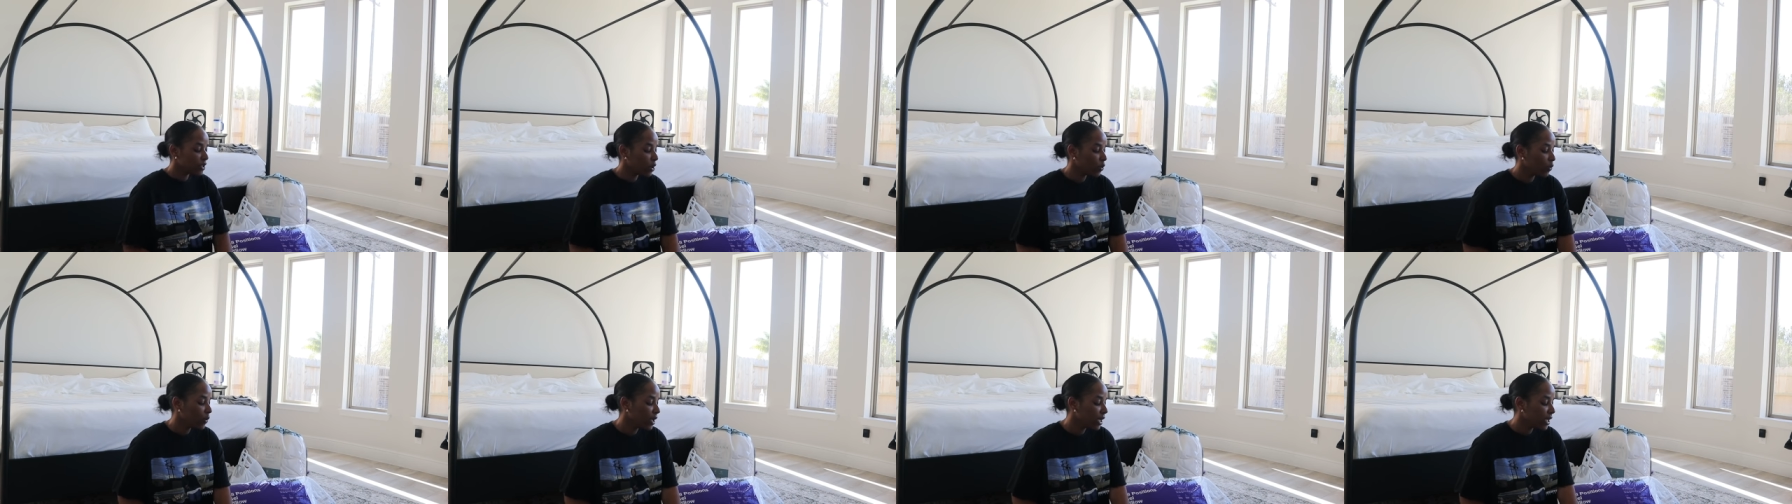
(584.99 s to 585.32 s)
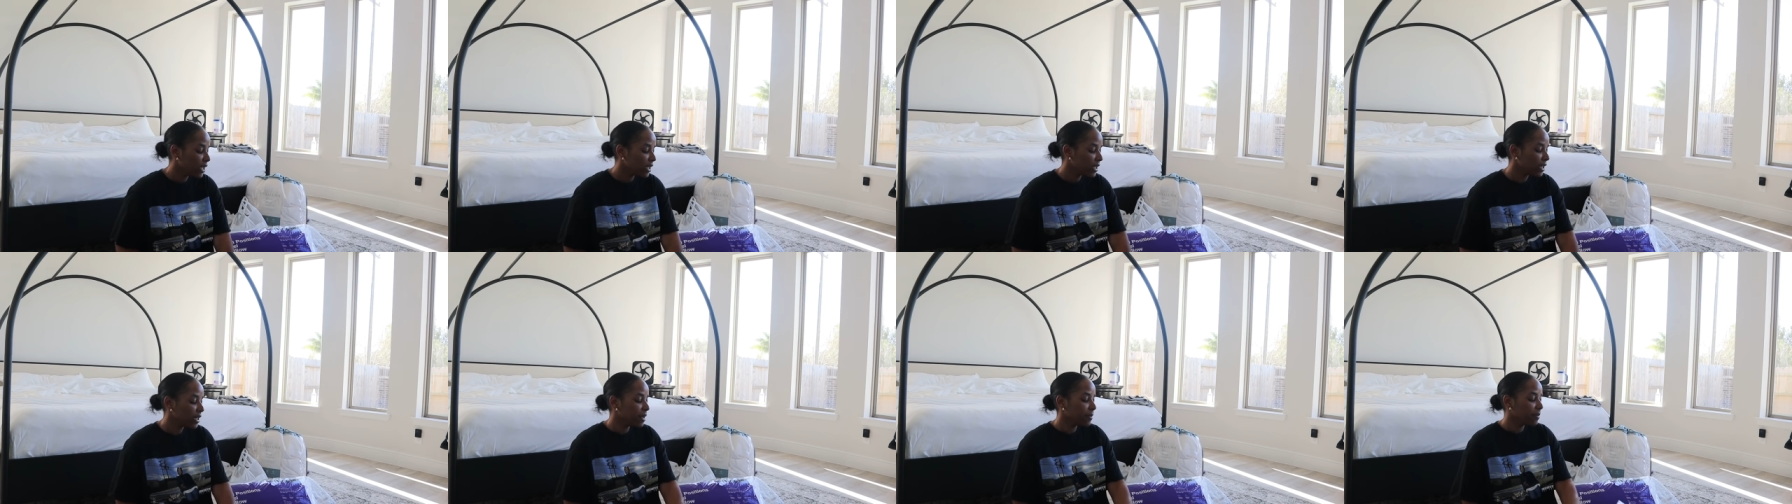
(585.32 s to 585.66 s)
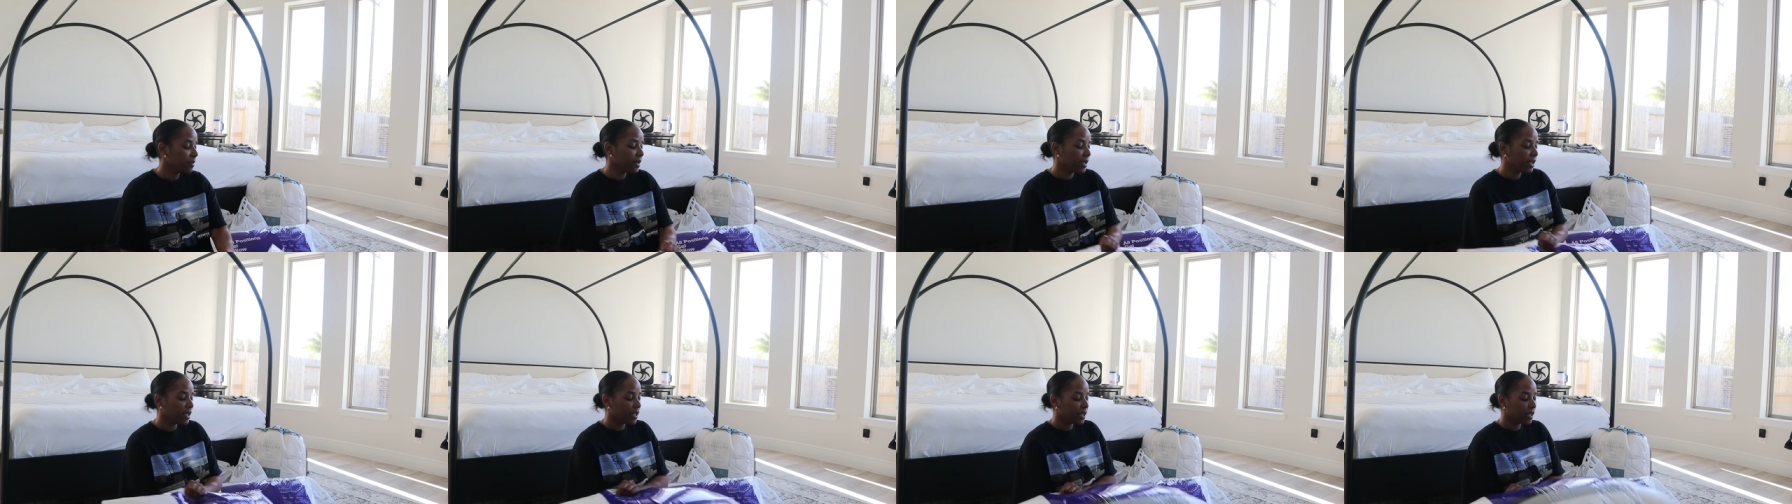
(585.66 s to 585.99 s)
So we ended
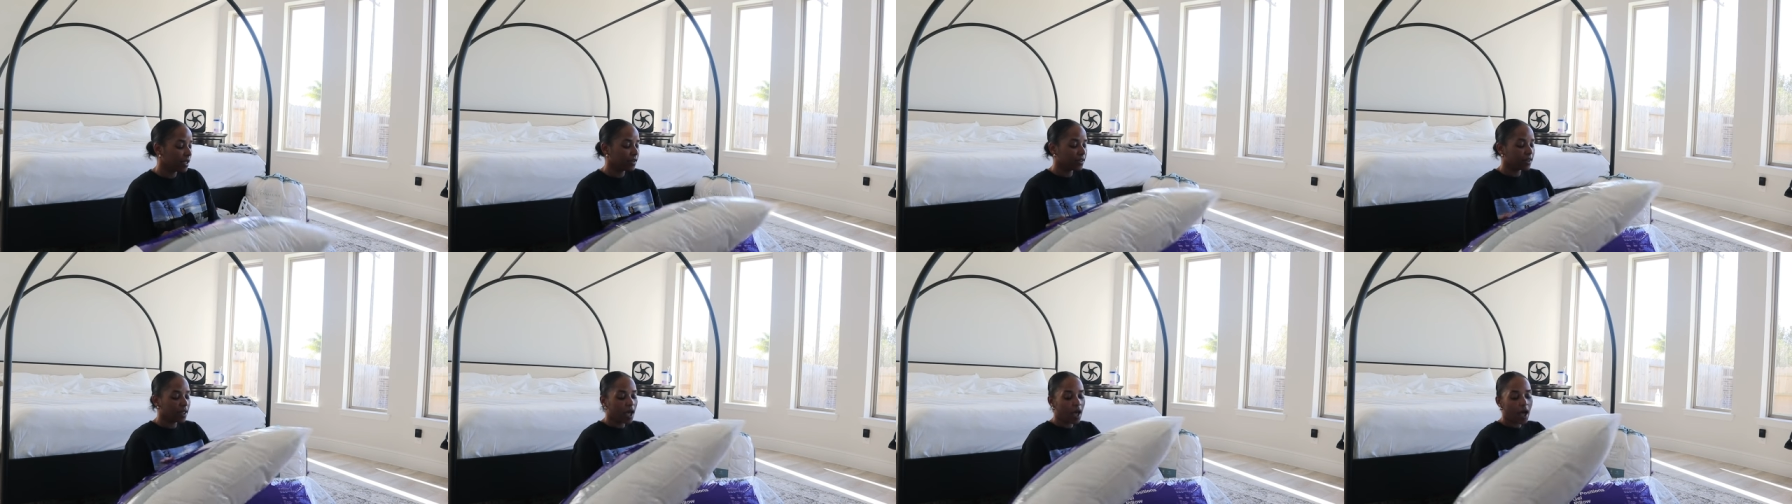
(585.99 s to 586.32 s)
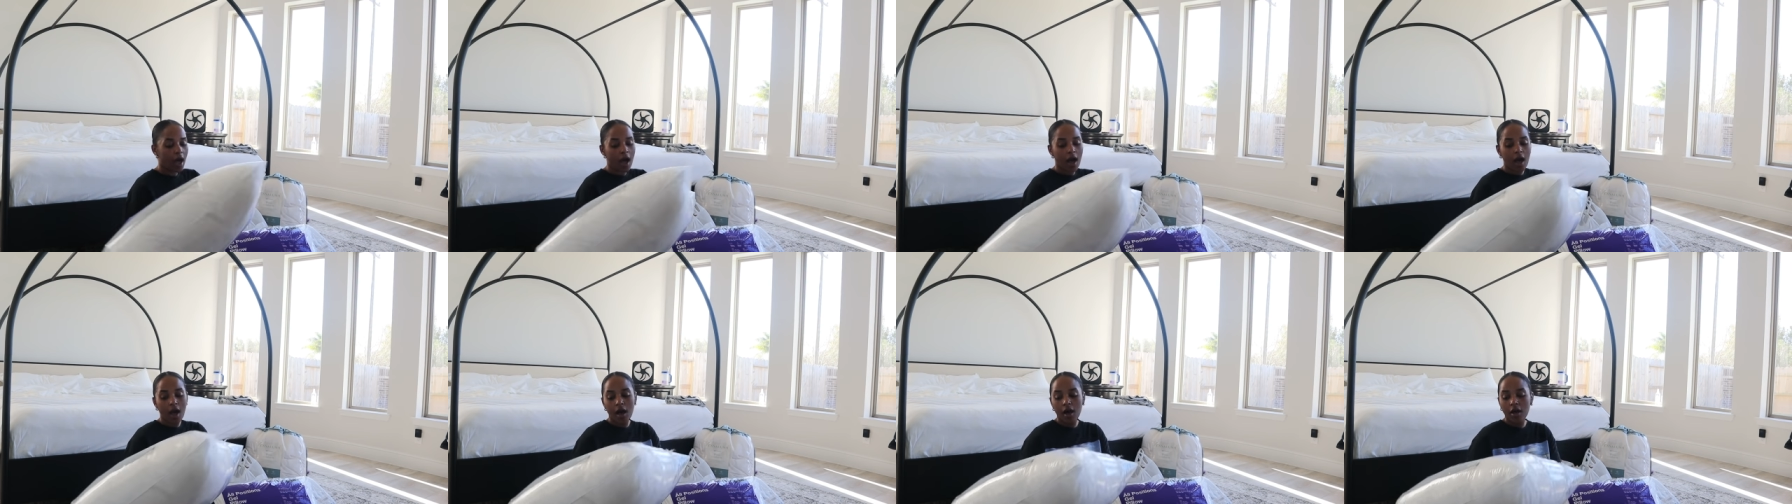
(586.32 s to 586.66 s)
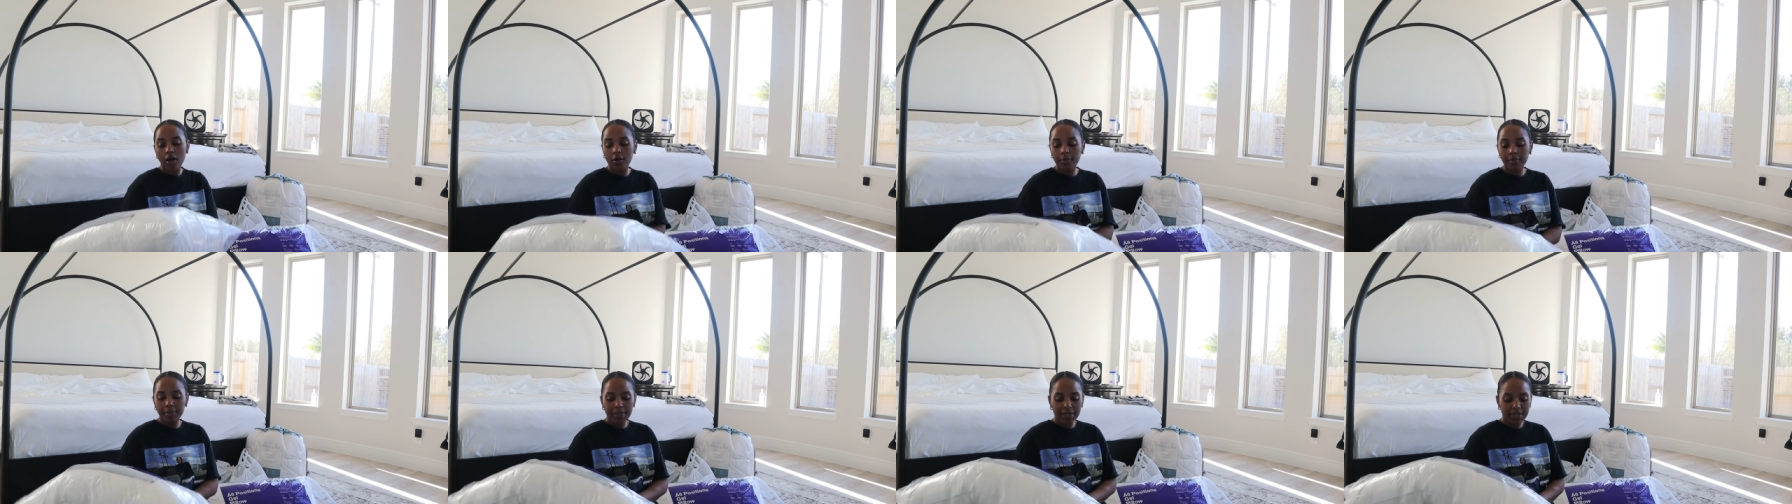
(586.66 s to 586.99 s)
up getting the all